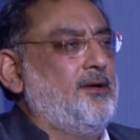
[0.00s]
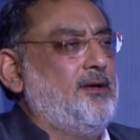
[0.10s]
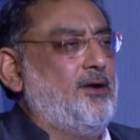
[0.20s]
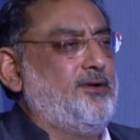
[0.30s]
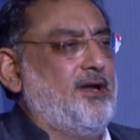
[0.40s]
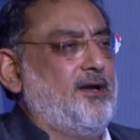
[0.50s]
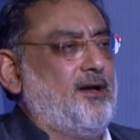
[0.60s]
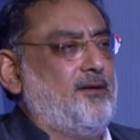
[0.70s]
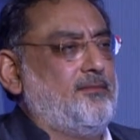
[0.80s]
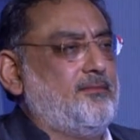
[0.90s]
now day and a,
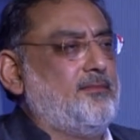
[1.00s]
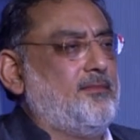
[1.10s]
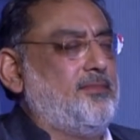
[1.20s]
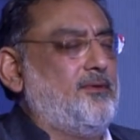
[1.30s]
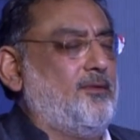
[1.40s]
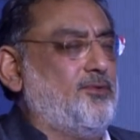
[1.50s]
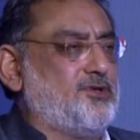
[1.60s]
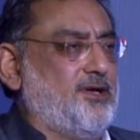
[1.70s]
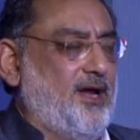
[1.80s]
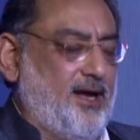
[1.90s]
almost
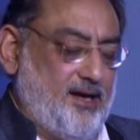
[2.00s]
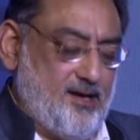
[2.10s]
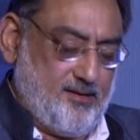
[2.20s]
a day,